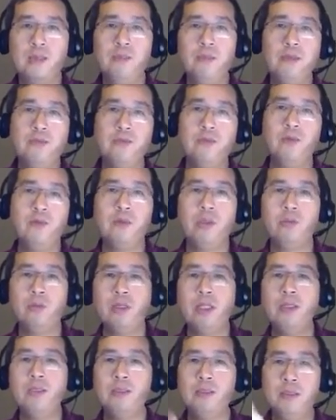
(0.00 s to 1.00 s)
input
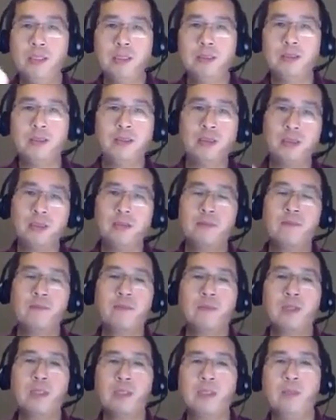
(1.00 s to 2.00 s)
411
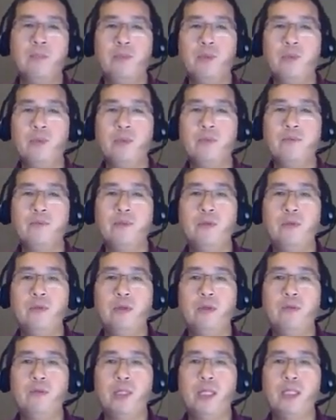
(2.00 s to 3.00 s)
in input
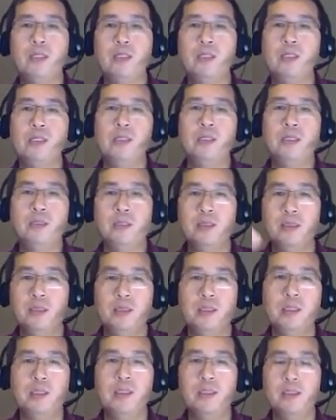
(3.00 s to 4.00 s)
text box,
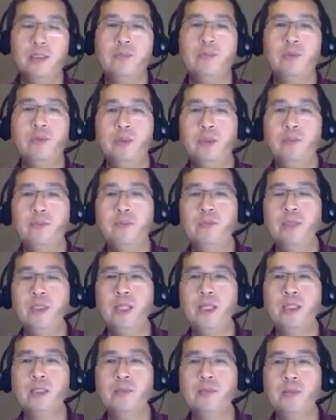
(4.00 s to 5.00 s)
and then next time
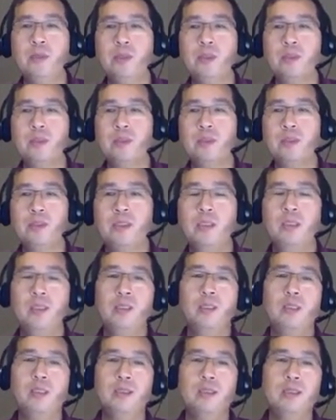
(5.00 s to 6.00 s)
413,
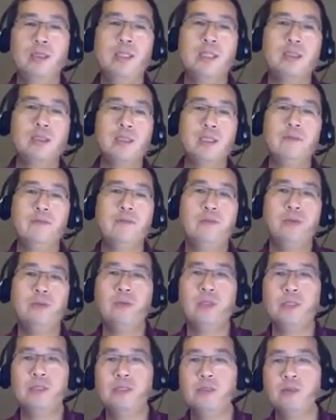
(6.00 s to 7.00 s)
CSC 413,
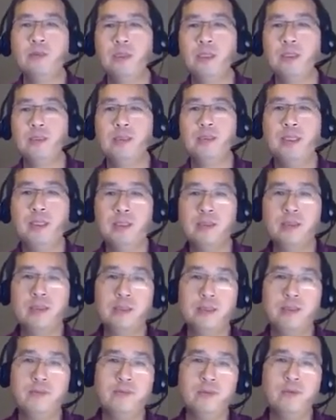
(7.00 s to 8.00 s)
input that
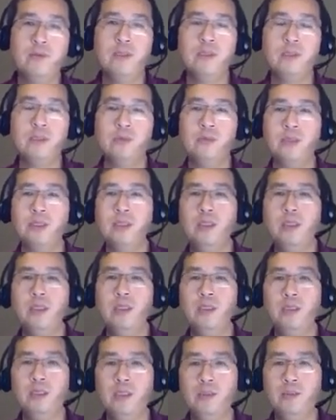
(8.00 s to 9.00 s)
one, and
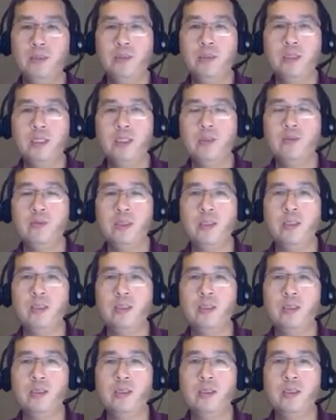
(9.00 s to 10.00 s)
then we'll select that
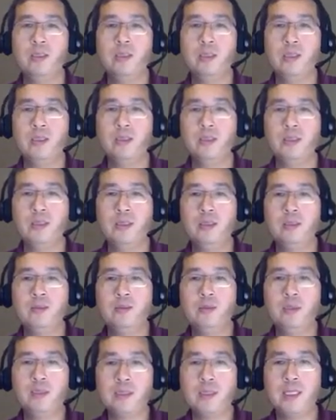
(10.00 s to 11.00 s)
one, and then
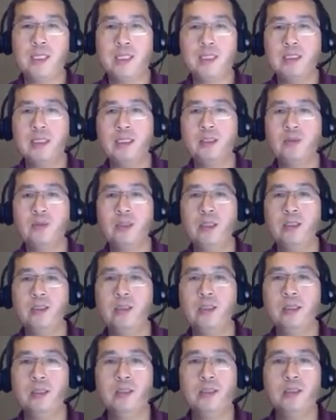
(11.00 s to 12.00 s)
do a
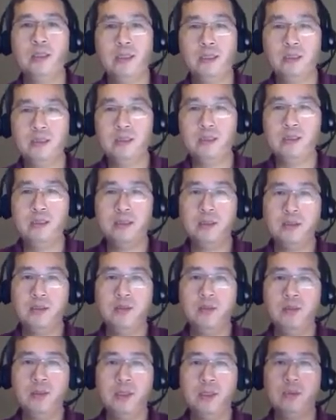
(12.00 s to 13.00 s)
retrieve, click a
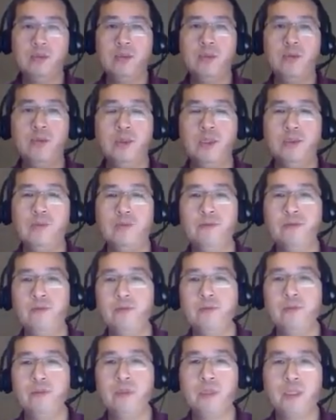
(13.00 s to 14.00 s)
button, and
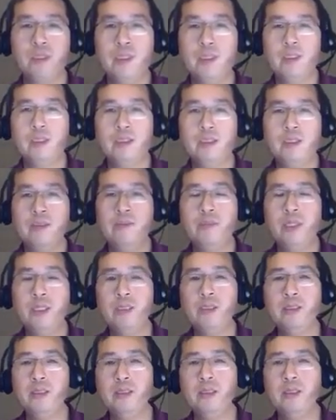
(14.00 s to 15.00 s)
then we return the
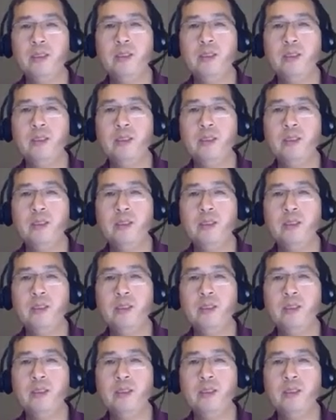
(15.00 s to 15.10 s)
result.